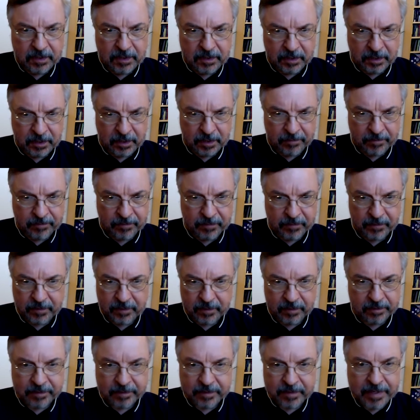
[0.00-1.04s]

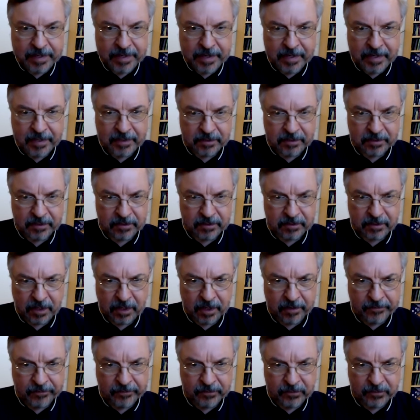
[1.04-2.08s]
the latest
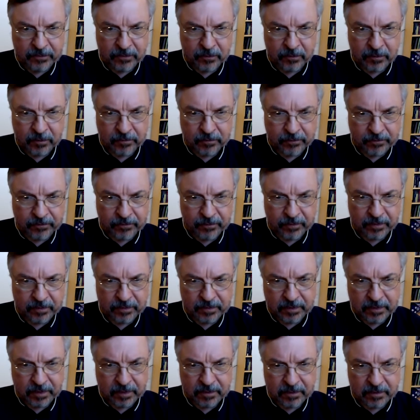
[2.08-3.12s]
after sort of
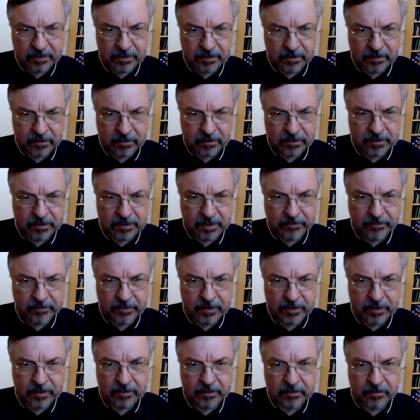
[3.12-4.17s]
6 or 7
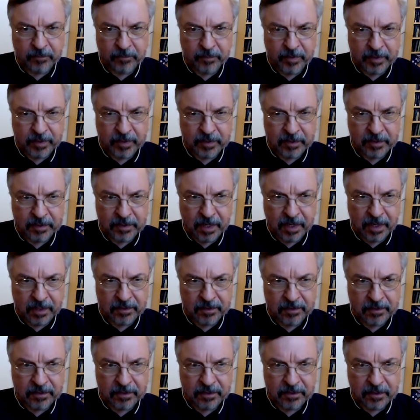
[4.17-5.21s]
years of peritoneal
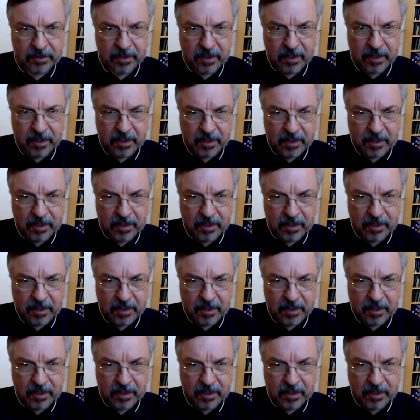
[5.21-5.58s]
dialysis,